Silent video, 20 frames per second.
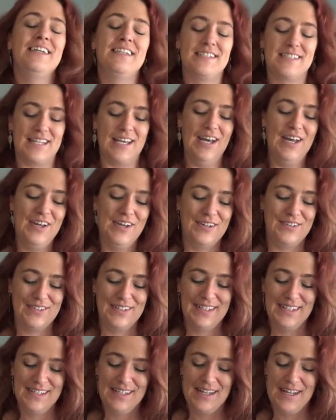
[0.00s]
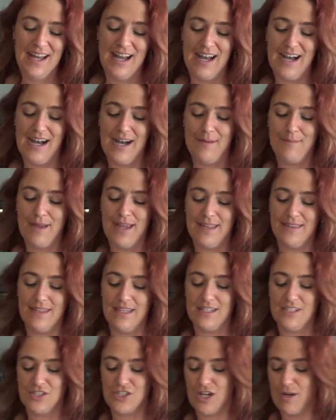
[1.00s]
So, and
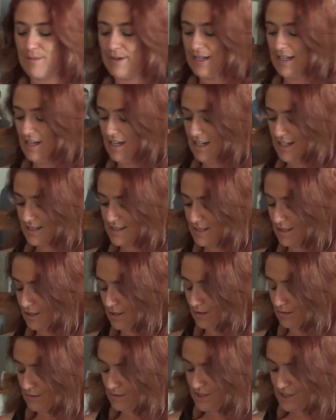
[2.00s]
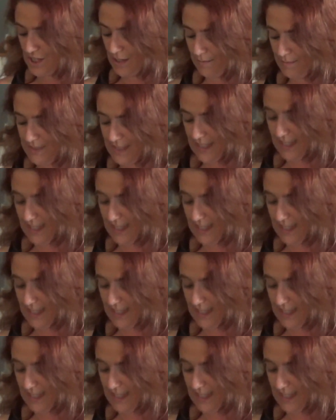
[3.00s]
then Germany also jumped